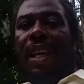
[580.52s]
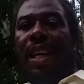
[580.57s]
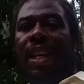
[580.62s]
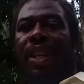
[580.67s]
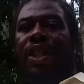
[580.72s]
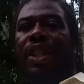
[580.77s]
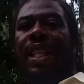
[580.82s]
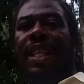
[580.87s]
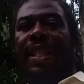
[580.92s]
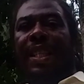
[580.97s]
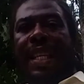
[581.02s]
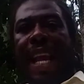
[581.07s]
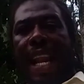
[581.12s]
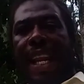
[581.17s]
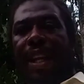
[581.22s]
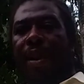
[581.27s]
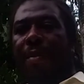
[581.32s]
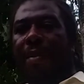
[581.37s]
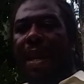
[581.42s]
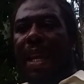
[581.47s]
She said
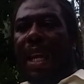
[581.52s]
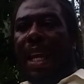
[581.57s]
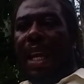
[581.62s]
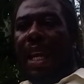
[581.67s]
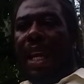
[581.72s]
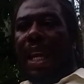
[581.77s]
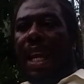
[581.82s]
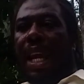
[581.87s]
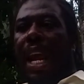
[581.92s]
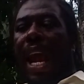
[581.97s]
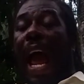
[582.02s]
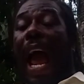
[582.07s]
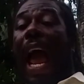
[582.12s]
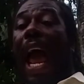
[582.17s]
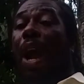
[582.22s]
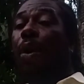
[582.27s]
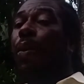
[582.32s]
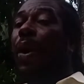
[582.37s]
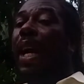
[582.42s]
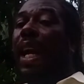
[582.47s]
to me,
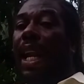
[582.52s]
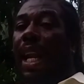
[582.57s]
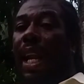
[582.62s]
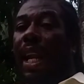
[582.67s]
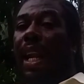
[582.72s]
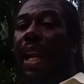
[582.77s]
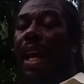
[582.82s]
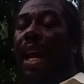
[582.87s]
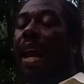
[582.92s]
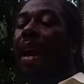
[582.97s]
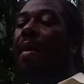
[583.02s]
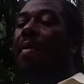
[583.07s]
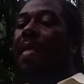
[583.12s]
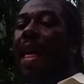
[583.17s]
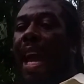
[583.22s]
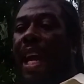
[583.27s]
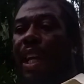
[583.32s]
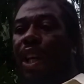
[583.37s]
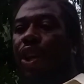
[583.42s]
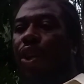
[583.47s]
I will,
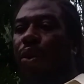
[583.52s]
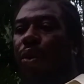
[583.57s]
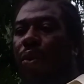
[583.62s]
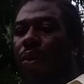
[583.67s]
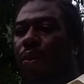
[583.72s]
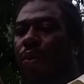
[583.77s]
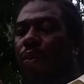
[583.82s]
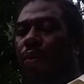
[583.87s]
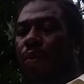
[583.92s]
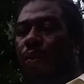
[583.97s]
thank you.